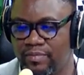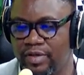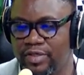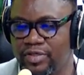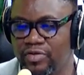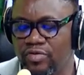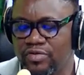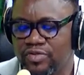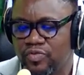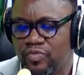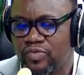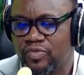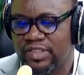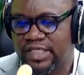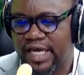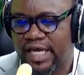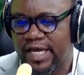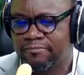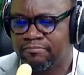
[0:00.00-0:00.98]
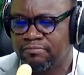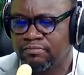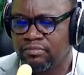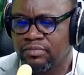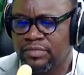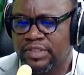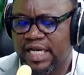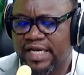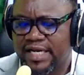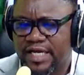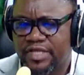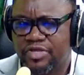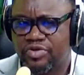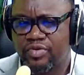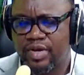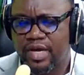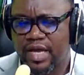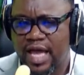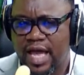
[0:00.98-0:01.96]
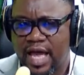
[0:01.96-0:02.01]
But those who say that
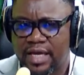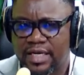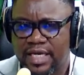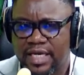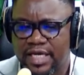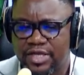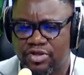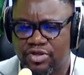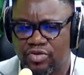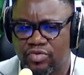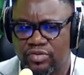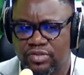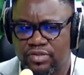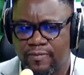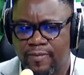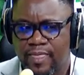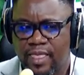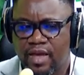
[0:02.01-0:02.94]
Nigeria had issues